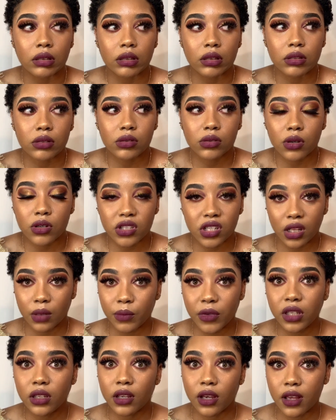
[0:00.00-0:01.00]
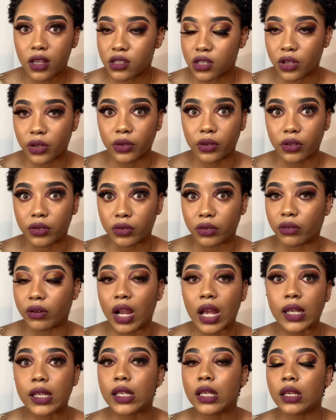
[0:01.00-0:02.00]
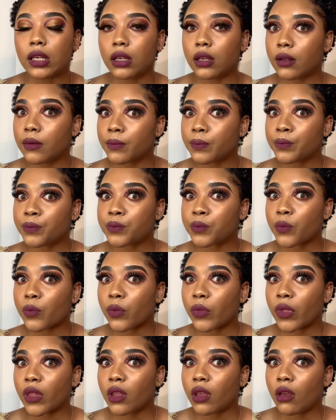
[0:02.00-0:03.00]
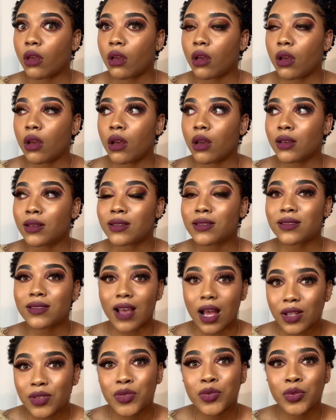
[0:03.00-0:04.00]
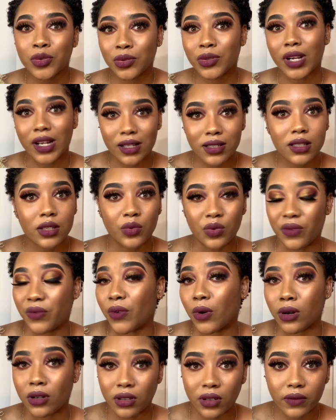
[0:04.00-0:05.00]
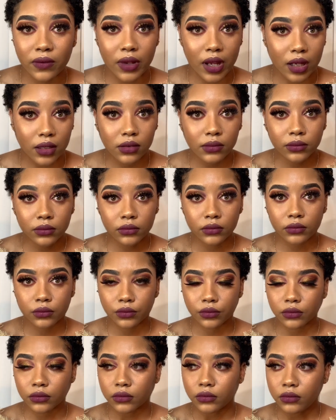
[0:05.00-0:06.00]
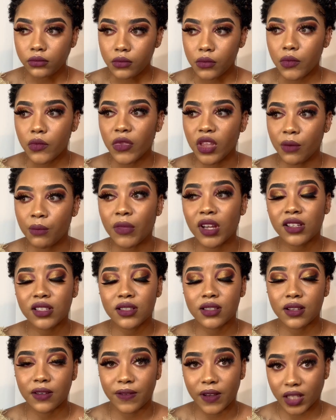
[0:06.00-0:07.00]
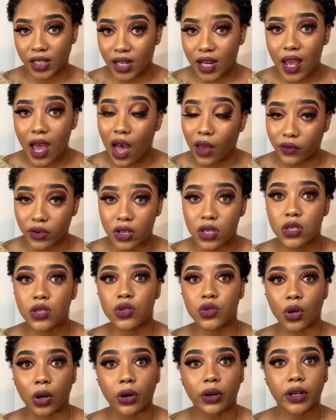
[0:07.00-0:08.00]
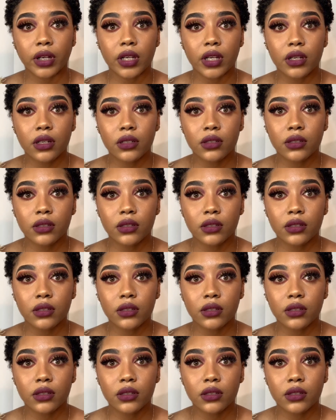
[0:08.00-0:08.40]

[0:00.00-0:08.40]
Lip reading: social media is already saturated with all of that. But the fact that I have a story,